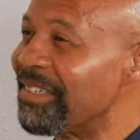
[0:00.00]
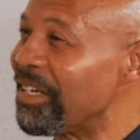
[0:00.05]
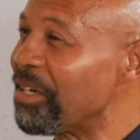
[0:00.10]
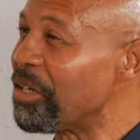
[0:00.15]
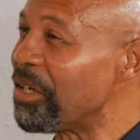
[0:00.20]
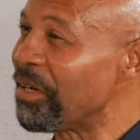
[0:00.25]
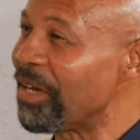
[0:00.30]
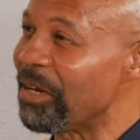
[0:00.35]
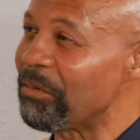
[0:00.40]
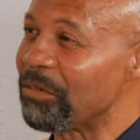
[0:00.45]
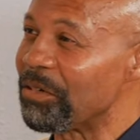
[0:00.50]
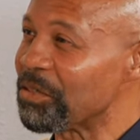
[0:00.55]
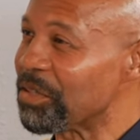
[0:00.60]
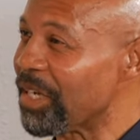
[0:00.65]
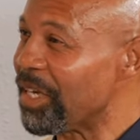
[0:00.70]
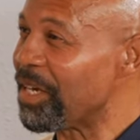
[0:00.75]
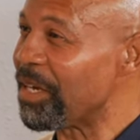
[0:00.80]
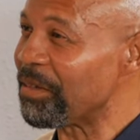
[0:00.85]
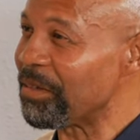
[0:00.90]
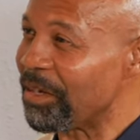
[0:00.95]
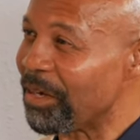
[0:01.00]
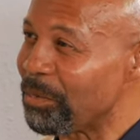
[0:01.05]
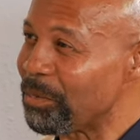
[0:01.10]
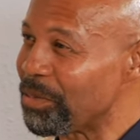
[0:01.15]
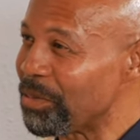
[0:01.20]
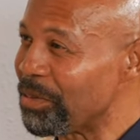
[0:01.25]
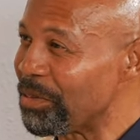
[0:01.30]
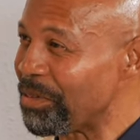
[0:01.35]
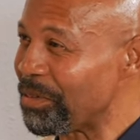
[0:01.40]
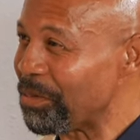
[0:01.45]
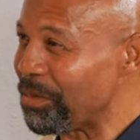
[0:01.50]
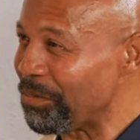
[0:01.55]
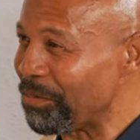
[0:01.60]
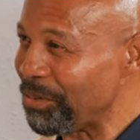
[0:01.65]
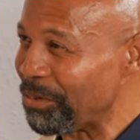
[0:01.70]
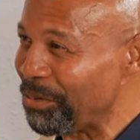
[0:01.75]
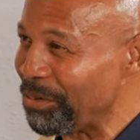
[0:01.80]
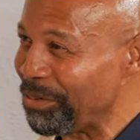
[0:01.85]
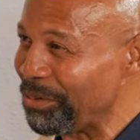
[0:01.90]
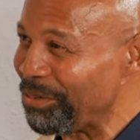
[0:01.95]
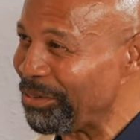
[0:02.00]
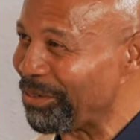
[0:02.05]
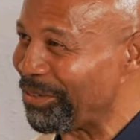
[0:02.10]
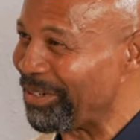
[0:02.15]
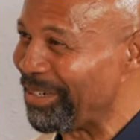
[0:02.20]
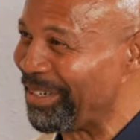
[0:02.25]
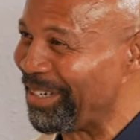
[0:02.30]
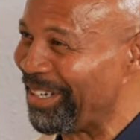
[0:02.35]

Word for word: yeah, I wish I had the opportunity to interview you.